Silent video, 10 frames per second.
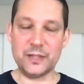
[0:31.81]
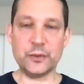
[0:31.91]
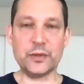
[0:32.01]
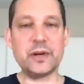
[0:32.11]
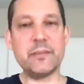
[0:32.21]
in
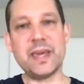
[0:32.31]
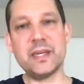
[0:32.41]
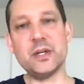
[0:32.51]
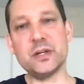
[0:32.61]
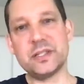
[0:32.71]
order to
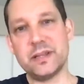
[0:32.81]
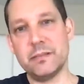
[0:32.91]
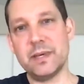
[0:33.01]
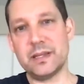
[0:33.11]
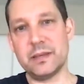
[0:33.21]
make your
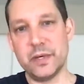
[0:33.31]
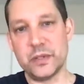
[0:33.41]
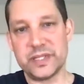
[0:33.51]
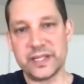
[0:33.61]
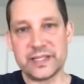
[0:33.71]
summit the
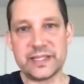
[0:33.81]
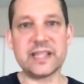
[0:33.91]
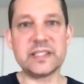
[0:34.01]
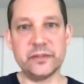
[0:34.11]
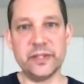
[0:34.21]
most
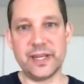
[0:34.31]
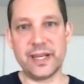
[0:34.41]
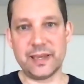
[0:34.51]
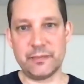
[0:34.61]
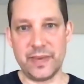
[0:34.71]
successful that
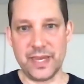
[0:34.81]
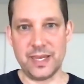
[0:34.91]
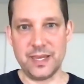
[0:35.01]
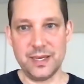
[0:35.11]
it can be.